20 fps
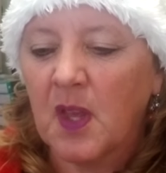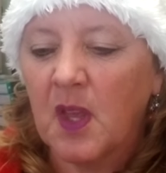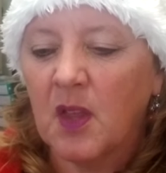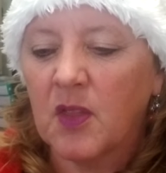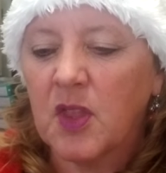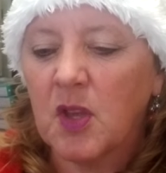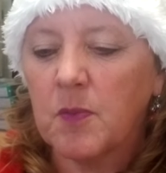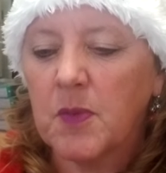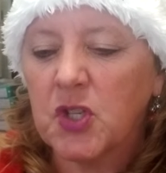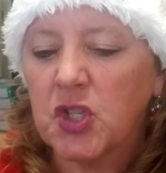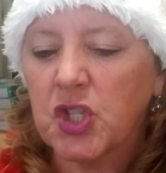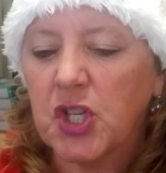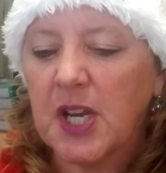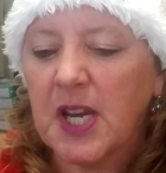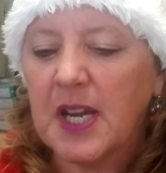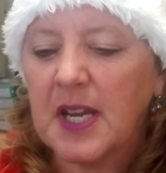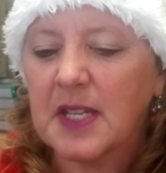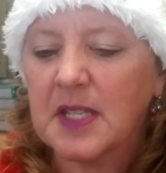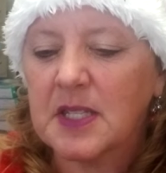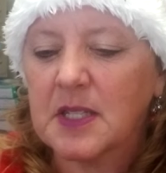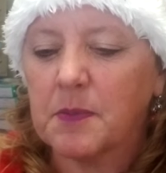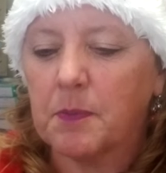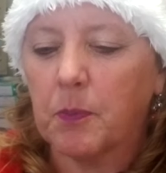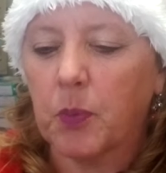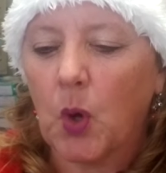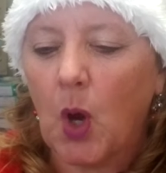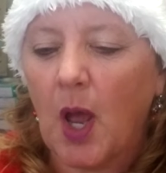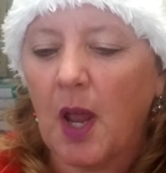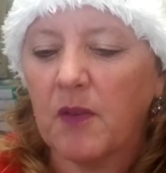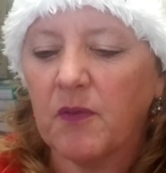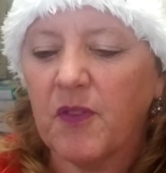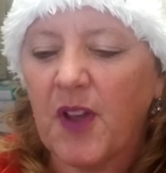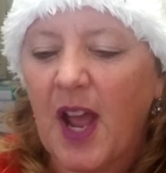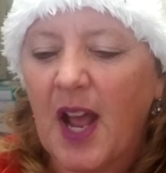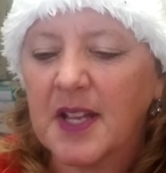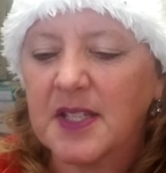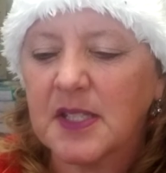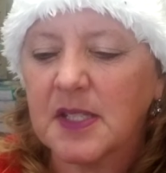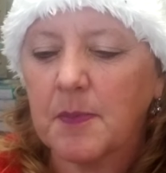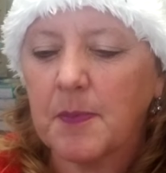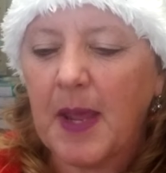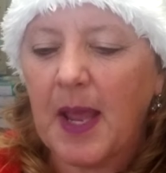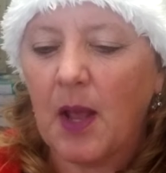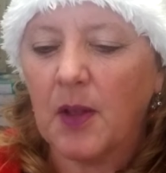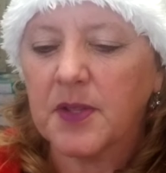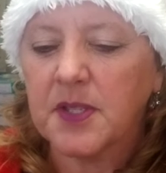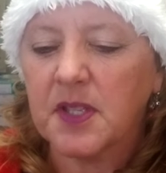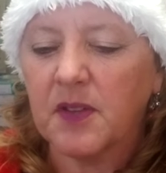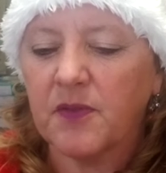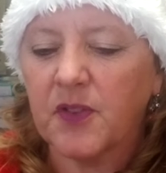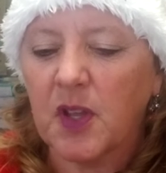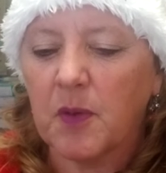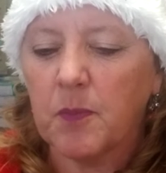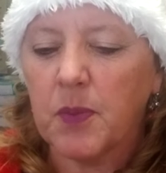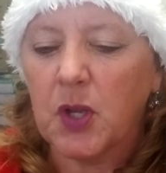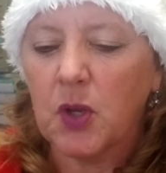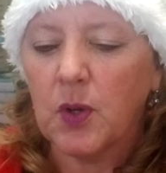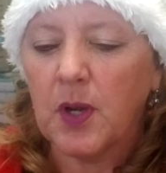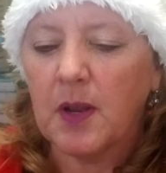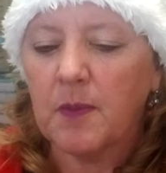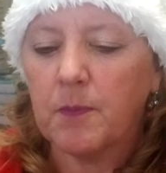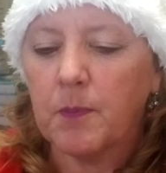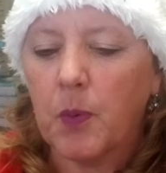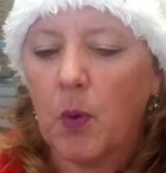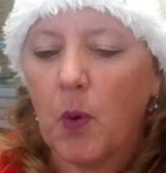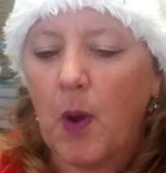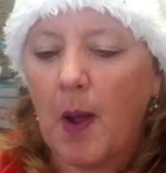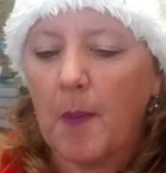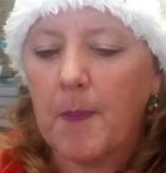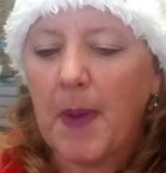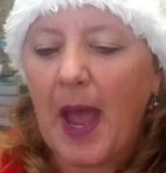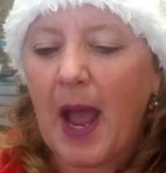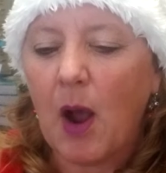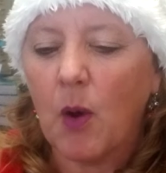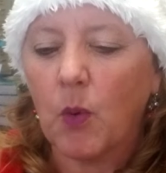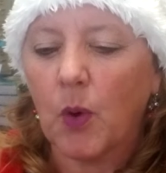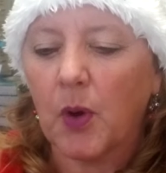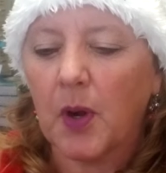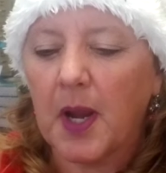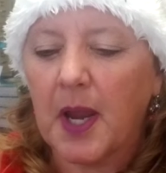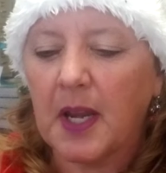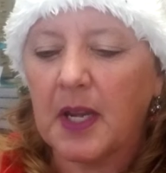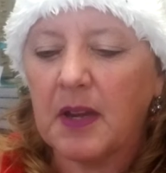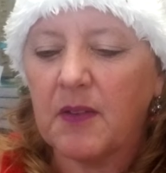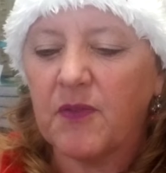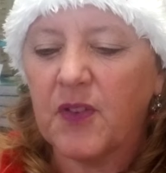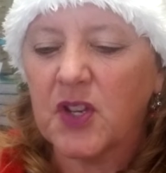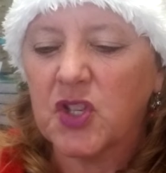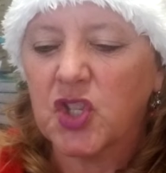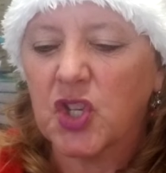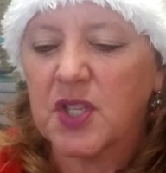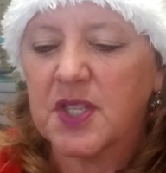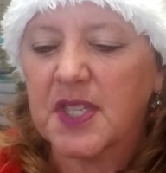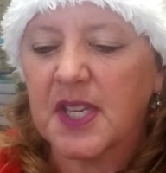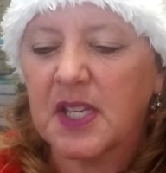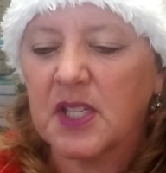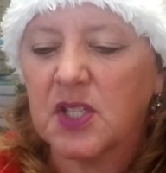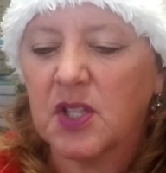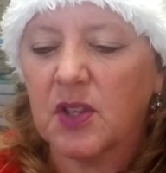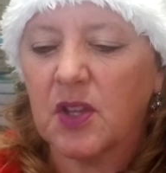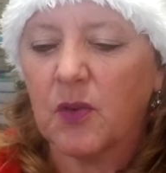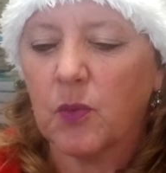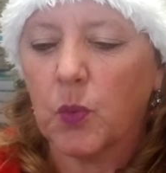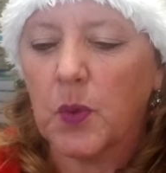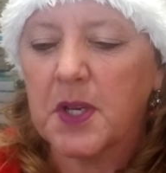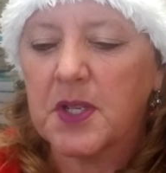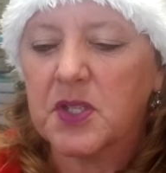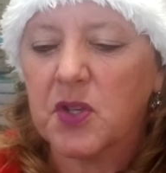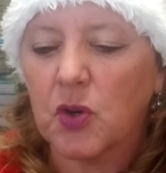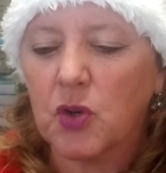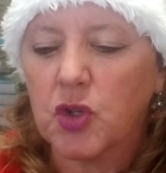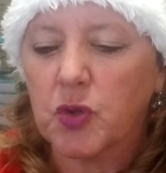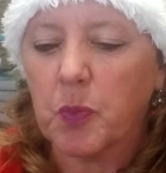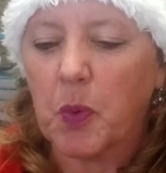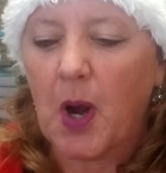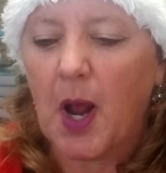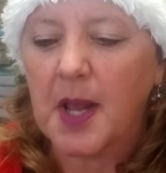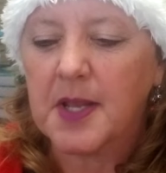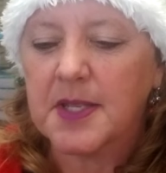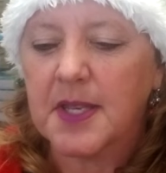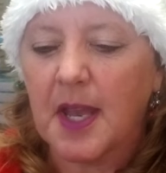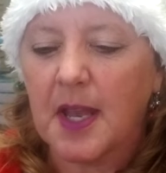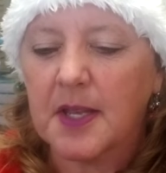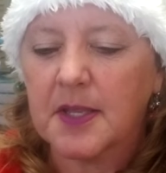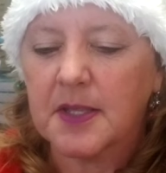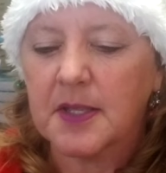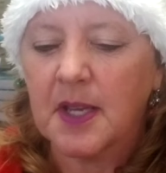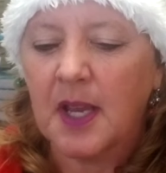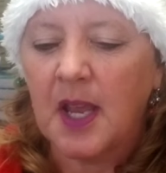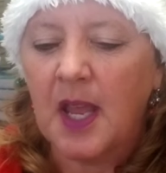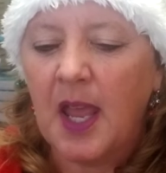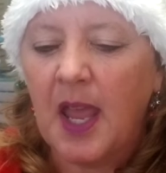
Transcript: The machines brought vast amounts of computing power and efficiency to the research process.